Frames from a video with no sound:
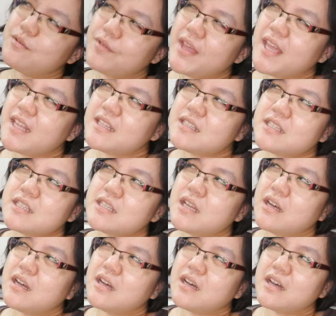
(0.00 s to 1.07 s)
event,
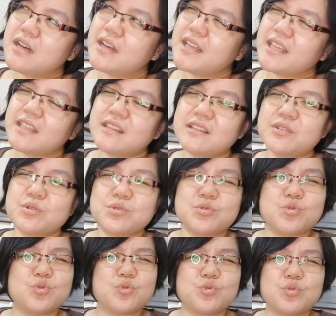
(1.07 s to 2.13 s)
a
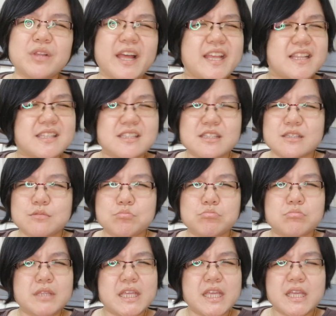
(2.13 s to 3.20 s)
Hindu lights
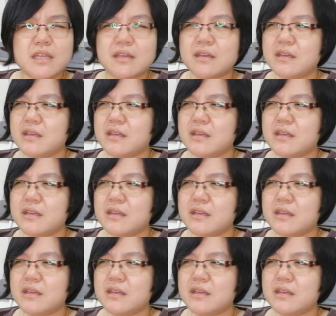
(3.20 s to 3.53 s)
thing,